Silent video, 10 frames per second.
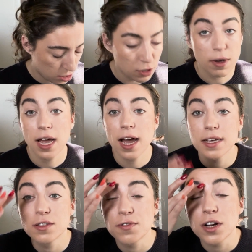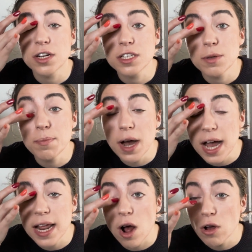do my eyes first.
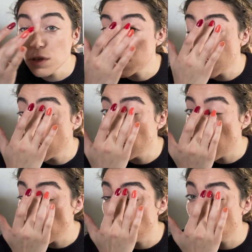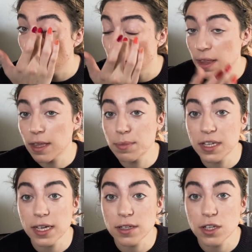But also, I want to wear a red
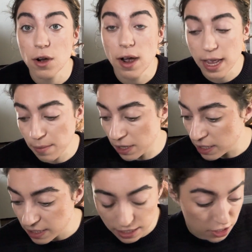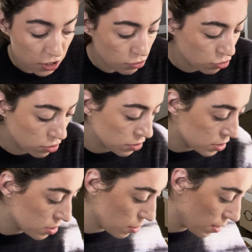lipstick, so I am going to stick to neutrals.
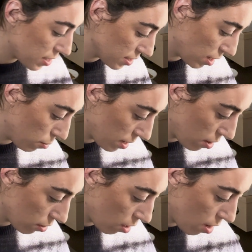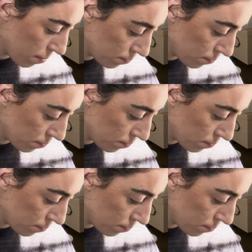So that does help me out a lot.